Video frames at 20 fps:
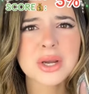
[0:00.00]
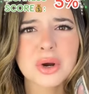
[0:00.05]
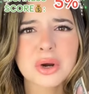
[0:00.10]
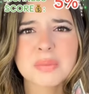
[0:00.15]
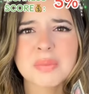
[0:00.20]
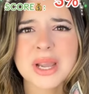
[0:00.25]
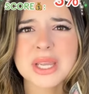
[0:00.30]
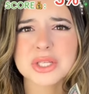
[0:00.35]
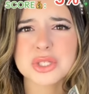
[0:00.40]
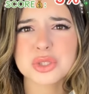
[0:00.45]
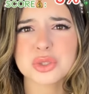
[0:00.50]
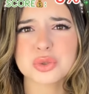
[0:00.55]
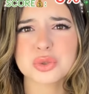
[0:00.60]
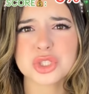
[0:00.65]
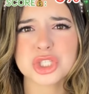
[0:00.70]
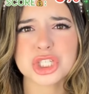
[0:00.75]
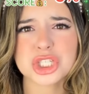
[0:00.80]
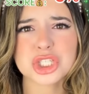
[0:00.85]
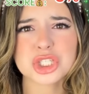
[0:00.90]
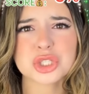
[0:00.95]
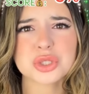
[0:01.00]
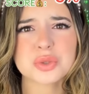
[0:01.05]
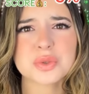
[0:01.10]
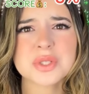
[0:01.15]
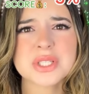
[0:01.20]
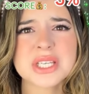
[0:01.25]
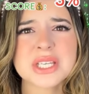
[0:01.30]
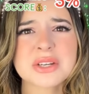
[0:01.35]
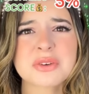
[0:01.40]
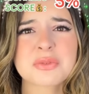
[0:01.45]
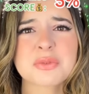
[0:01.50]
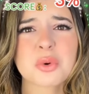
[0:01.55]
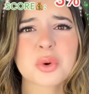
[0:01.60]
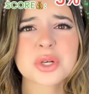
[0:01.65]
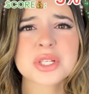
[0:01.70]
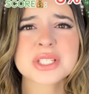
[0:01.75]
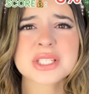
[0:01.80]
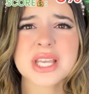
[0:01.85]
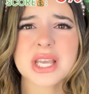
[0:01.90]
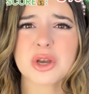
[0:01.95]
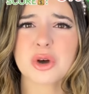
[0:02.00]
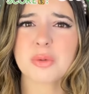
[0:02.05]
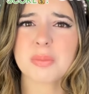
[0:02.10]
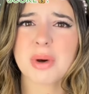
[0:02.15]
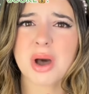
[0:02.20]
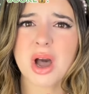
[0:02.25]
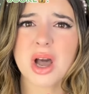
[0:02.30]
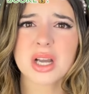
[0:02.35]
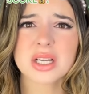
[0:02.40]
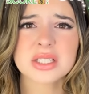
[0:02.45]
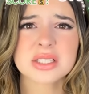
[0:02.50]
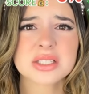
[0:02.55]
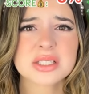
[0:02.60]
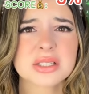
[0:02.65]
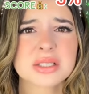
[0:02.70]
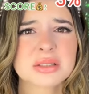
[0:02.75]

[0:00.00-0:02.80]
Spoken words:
or my Gucci shoes in a for sale box.